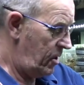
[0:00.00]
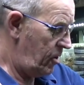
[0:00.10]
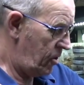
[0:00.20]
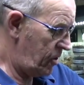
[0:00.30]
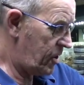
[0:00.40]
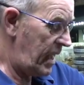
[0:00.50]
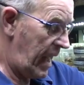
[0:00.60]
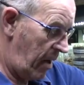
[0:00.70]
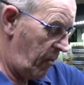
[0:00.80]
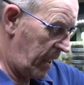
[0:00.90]
you can see
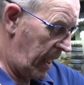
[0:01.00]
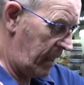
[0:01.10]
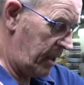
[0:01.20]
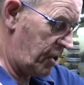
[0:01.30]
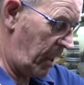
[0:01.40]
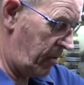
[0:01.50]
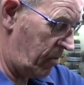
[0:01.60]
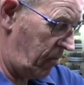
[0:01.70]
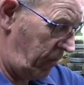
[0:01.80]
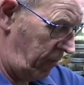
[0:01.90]
how we're getting the
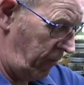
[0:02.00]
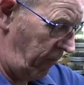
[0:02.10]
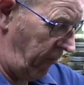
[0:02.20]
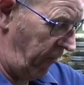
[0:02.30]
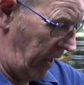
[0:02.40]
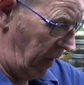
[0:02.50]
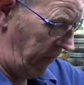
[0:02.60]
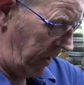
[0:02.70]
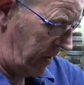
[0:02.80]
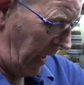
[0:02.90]
general feel of this